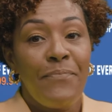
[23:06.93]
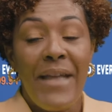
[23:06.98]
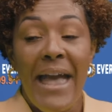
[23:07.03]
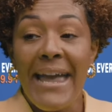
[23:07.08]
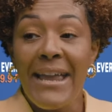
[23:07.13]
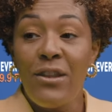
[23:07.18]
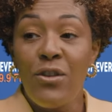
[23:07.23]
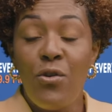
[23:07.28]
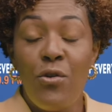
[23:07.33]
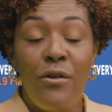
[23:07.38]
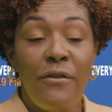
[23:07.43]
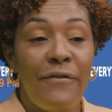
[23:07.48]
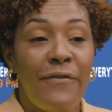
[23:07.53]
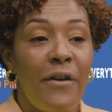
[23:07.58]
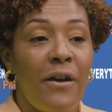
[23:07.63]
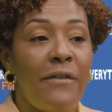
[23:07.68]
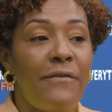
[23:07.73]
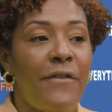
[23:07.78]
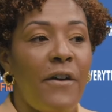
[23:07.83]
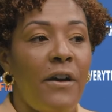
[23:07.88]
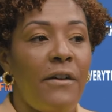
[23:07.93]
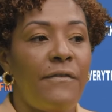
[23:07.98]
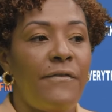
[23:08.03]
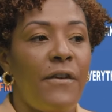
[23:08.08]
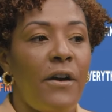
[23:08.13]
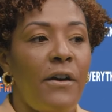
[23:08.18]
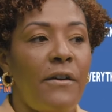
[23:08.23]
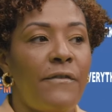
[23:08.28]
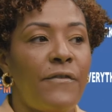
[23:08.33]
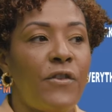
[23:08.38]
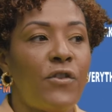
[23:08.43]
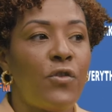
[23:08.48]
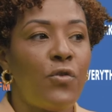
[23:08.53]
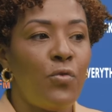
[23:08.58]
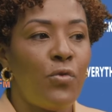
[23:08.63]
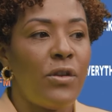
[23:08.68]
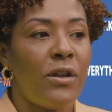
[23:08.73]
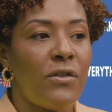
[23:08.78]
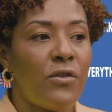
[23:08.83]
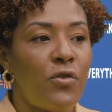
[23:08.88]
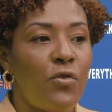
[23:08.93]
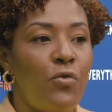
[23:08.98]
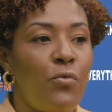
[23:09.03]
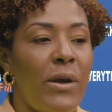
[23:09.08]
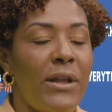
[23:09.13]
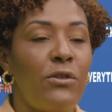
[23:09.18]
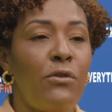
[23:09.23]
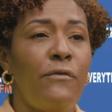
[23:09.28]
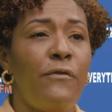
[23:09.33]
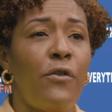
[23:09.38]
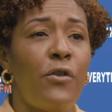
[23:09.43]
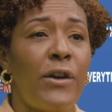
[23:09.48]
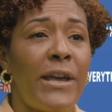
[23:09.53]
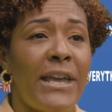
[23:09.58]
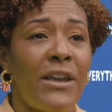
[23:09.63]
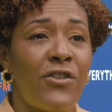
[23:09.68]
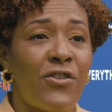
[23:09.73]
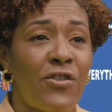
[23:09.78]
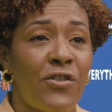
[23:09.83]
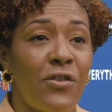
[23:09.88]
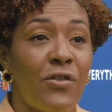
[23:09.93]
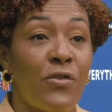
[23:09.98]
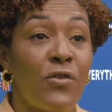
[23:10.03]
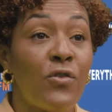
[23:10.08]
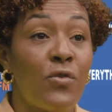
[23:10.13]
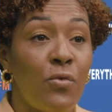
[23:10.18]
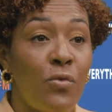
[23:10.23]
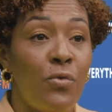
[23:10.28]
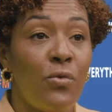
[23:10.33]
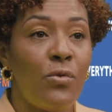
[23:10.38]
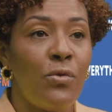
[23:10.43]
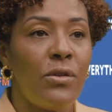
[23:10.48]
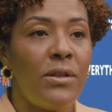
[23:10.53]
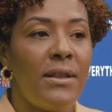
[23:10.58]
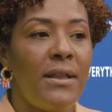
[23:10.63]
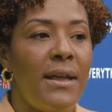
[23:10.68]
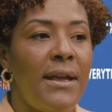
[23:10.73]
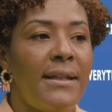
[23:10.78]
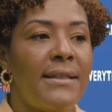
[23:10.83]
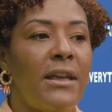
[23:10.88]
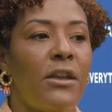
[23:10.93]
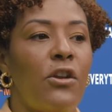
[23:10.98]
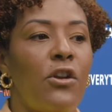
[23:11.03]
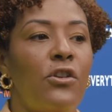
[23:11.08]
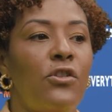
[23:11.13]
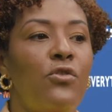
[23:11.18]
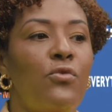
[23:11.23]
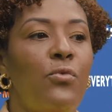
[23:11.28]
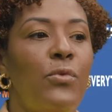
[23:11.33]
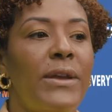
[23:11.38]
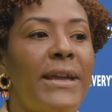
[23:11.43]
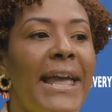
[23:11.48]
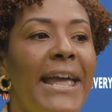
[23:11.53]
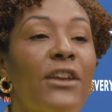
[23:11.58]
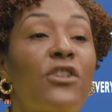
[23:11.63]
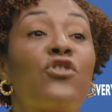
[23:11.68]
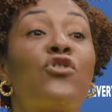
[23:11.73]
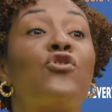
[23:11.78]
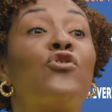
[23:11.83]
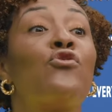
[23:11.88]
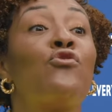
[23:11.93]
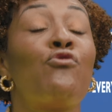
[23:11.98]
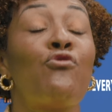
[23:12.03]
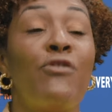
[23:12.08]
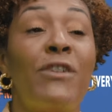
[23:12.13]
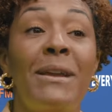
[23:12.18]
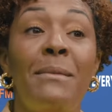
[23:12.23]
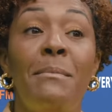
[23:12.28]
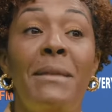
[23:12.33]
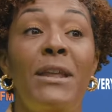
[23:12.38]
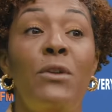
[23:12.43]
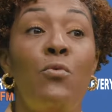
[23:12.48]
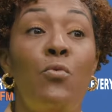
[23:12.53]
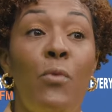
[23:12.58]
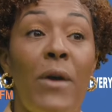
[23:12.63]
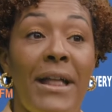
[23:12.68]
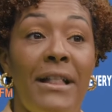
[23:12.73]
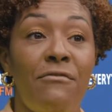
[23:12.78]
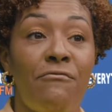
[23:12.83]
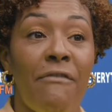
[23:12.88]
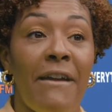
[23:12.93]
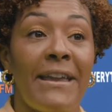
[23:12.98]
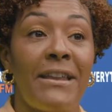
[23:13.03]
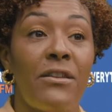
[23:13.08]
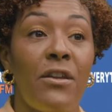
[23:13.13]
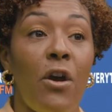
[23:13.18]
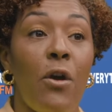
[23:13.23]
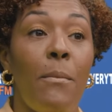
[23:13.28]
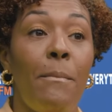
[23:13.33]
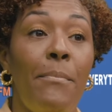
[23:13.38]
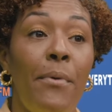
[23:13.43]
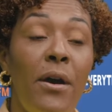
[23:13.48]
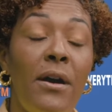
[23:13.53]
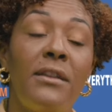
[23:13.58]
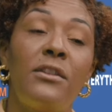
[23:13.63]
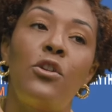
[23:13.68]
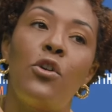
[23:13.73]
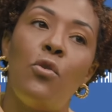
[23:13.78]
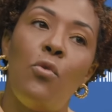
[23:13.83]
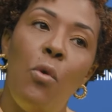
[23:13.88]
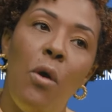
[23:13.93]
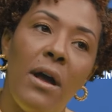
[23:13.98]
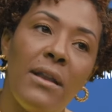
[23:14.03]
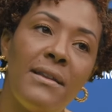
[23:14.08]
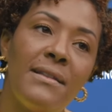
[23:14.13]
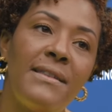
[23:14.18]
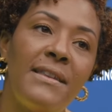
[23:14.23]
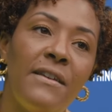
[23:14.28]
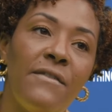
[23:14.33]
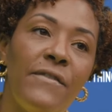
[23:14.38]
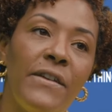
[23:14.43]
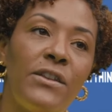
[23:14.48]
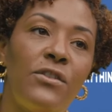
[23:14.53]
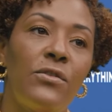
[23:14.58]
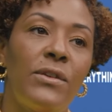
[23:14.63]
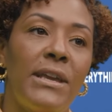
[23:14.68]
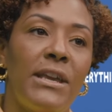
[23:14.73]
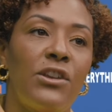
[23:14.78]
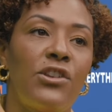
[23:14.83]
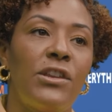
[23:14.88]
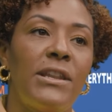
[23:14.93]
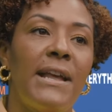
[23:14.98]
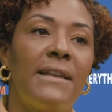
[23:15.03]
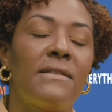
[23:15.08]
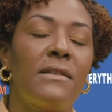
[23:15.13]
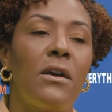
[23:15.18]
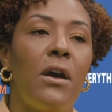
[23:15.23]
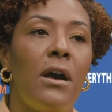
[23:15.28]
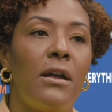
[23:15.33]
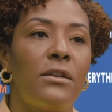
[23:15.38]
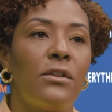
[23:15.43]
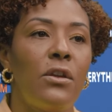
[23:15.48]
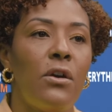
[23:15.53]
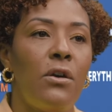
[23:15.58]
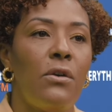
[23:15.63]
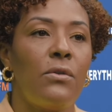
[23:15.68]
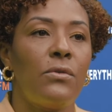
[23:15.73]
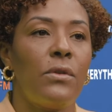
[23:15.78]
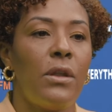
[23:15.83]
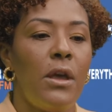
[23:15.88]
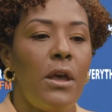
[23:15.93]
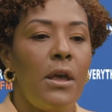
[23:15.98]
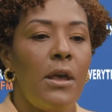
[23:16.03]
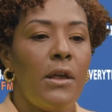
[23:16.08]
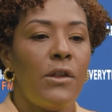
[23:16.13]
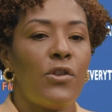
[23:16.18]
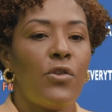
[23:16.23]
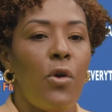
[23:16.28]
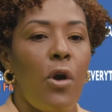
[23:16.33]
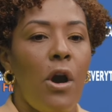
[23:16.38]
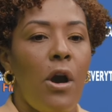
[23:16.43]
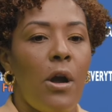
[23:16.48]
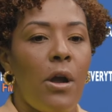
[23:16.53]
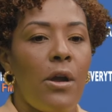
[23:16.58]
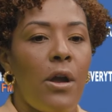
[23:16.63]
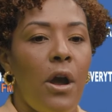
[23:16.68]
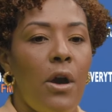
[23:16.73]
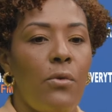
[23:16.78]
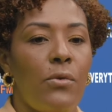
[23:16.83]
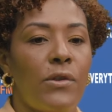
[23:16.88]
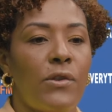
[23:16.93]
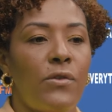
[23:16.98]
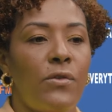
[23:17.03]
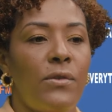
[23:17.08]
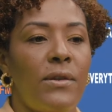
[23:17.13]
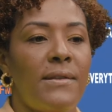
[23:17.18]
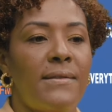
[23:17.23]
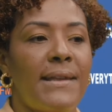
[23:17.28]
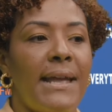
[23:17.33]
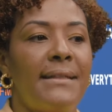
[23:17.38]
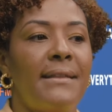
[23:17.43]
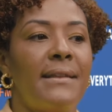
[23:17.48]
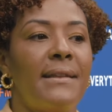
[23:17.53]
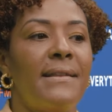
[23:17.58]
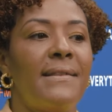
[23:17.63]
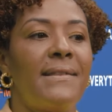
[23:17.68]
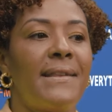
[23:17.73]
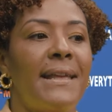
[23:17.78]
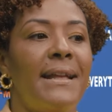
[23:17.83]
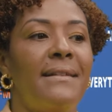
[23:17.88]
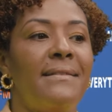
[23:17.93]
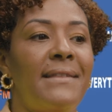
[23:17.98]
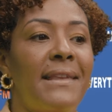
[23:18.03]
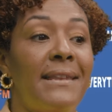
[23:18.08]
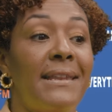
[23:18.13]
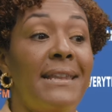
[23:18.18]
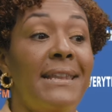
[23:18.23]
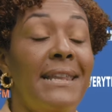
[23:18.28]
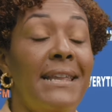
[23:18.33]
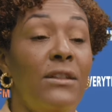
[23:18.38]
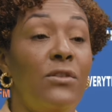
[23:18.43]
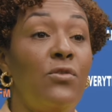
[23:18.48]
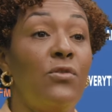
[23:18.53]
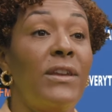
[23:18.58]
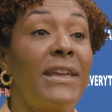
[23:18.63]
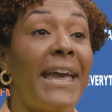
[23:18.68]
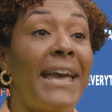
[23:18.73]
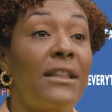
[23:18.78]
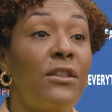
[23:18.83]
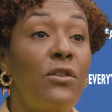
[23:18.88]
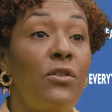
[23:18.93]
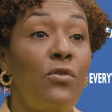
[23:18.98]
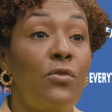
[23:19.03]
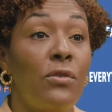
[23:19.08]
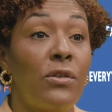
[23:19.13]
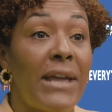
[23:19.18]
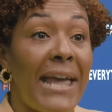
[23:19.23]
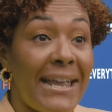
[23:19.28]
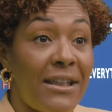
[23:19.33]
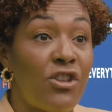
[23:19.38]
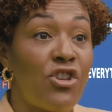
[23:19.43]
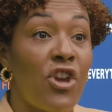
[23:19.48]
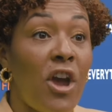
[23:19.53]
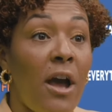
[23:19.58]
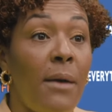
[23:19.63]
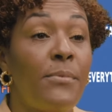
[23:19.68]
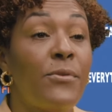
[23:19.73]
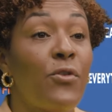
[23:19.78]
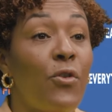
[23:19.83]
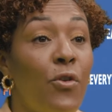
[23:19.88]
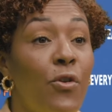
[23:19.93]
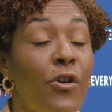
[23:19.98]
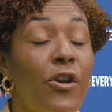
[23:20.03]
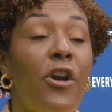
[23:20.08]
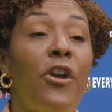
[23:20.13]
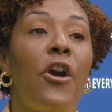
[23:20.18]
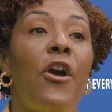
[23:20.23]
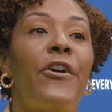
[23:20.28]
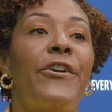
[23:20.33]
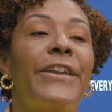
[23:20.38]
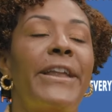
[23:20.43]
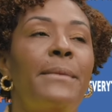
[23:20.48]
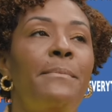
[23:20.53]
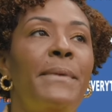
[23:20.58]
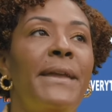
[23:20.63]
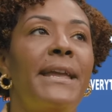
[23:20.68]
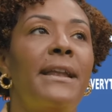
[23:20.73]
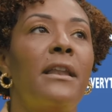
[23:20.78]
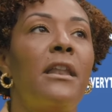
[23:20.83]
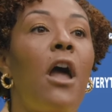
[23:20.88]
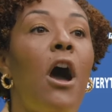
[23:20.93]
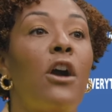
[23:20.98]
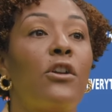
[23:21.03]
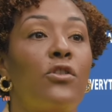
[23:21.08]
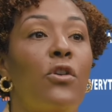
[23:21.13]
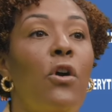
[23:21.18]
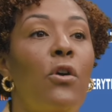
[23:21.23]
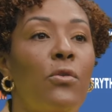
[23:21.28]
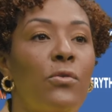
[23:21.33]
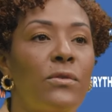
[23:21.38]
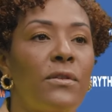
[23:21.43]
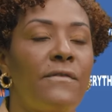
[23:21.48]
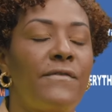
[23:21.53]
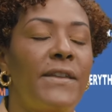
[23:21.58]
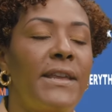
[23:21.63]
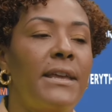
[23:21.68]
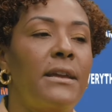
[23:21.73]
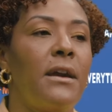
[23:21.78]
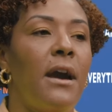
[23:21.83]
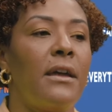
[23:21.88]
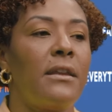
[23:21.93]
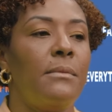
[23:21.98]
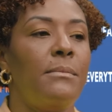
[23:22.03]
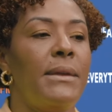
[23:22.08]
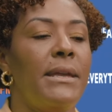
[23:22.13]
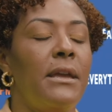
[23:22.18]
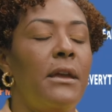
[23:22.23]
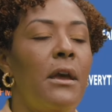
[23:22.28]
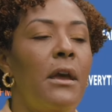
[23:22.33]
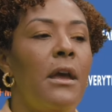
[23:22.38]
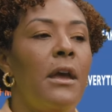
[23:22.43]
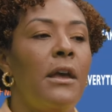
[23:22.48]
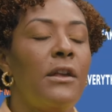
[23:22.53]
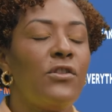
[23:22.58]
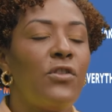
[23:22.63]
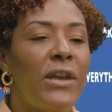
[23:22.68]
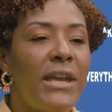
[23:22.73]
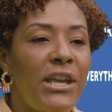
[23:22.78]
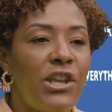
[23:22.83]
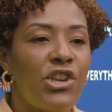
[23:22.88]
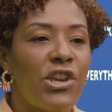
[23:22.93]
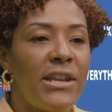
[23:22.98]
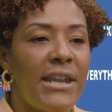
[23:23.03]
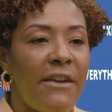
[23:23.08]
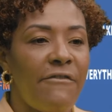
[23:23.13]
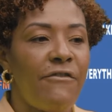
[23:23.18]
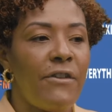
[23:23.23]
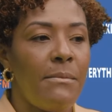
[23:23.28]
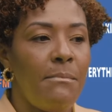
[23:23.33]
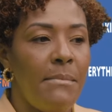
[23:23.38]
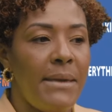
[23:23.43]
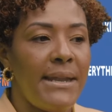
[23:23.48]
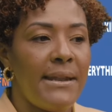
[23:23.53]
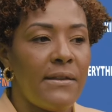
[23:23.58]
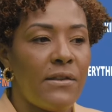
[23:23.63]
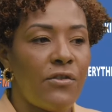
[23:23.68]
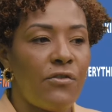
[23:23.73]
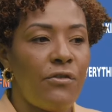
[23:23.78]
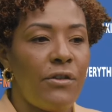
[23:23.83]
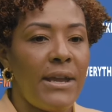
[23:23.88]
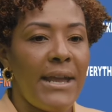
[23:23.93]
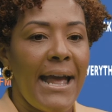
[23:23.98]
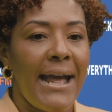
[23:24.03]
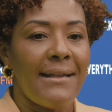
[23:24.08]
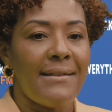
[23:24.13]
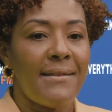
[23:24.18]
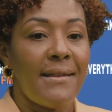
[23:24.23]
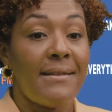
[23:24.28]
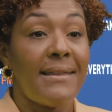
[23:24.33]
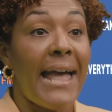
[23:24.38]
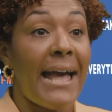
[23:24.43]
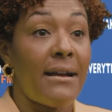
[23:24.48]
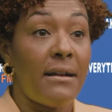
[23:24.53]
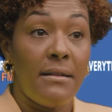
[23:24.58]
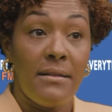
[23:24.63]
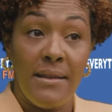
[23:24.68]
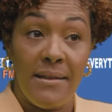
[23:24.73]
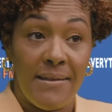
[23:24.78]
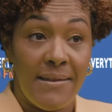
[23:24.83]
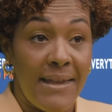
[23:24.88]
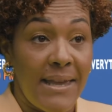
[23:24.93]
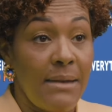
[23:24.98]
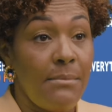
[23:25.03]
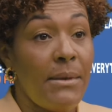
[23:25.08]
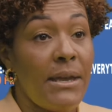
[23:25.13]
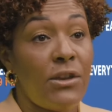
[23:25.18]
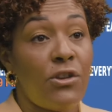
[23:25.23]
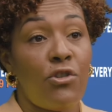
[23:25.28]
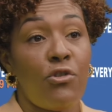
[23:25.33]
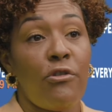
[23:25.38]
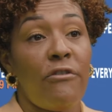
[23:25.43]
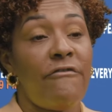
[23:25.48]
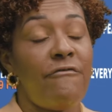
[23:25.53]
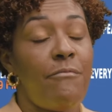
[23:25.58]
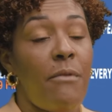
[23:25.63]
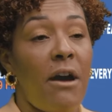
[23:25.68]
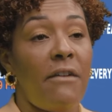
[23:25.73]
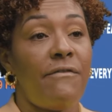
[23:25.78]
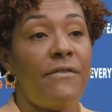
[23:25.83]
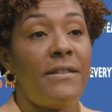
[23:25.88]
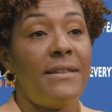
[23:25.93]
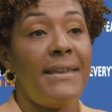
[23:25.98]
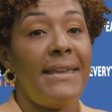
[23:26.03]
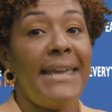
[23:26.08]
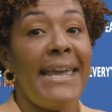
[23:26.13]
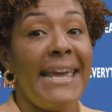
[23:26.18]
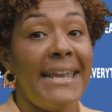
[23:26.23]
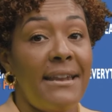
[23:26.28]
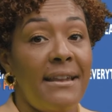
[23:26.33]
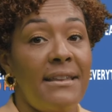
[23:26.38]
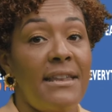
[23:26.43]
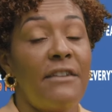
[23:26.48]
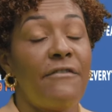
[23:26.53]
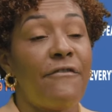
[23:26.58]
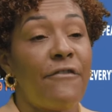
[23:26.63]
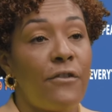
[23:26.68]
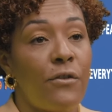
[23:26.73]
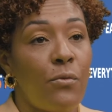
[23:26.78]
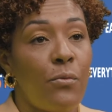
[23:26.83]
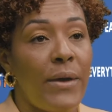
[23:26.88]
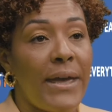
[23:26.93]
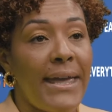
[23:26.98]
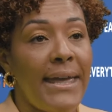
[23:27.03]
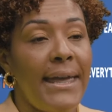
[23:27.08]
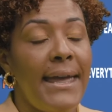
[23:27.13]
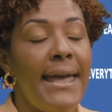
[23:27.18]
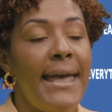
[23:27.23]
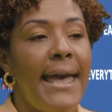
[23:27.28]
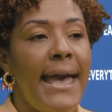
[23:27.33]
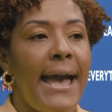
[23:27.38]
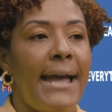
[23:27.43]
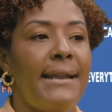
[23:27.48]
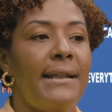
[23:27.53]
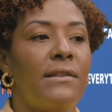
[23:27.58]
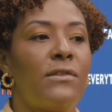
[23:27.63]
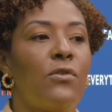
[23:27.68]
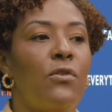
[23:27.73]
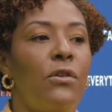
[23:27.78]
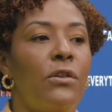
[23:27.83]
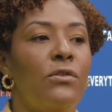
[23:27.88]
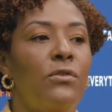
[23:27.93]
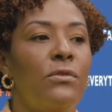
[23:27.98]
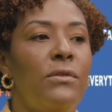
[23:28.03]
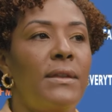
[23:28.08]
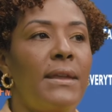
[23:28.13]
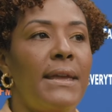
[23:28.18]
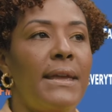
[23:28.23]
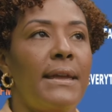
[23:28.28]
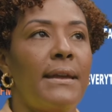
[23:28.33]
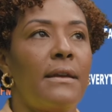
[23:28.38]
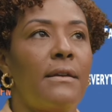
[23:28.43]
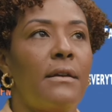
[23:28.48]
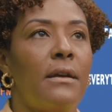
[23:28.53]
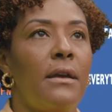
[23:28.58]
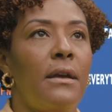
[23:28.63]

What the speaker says: I know of students who went to vocational school that are doing extremely well right now, but the quality of education has gone down. So are our students getting the skills that they need to get jobs, or are they being locked out of the economy? So each and every ministry has to tackle the same issue of poverty in a different way, and it's going to take